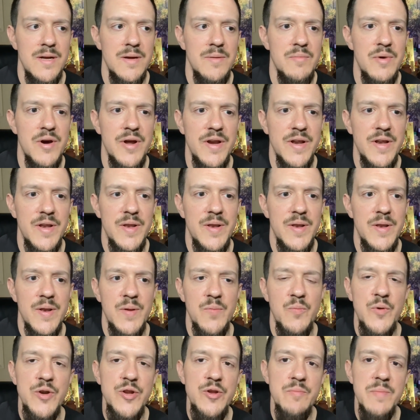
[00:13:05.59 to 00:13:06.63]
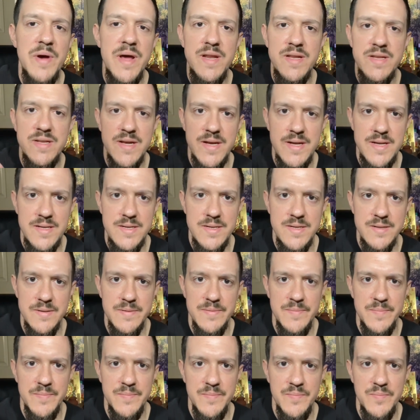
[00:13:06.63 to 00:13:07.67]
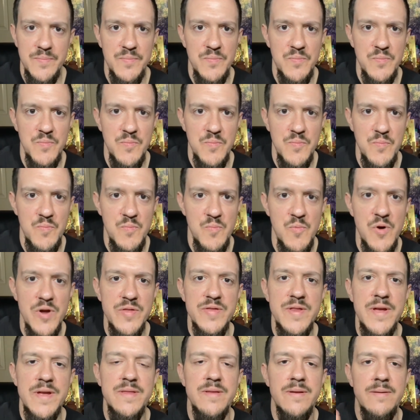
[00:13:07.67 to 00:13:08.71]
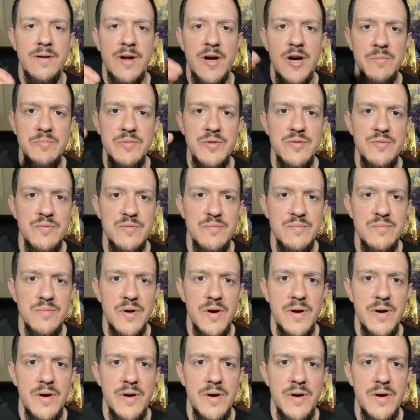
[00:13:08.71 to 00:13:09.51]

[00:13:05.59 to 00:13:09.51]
But when you meditate, one thing that'll help you